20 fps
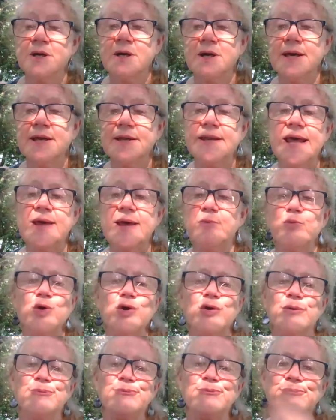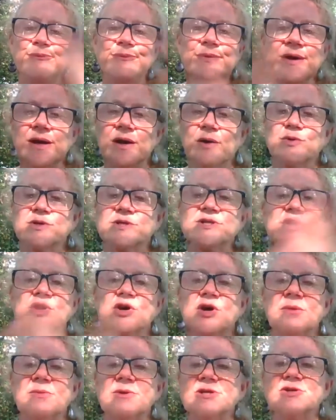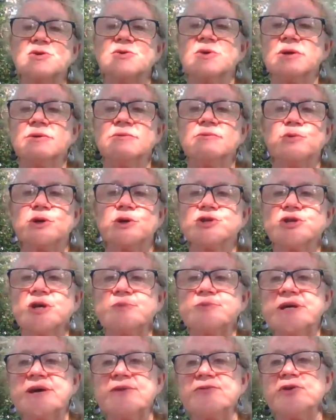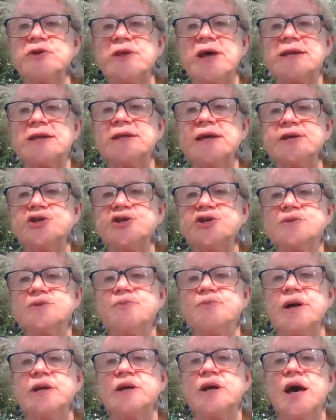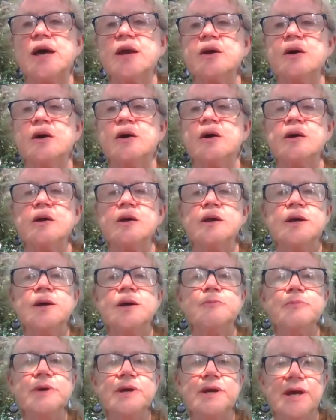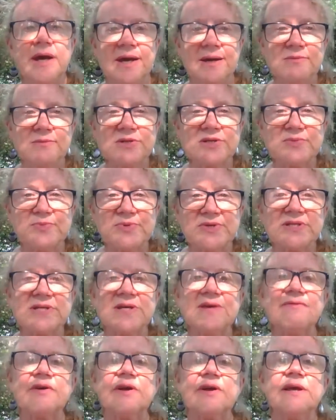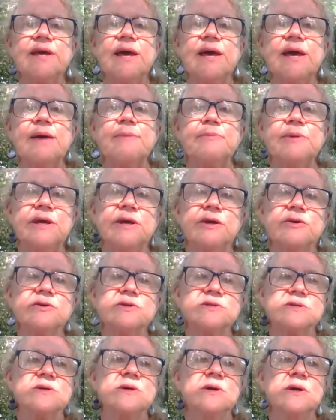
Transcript: And then we'll, you know, we're still going to be doing workshops after that. They just might not all be aimed specifically at beginners.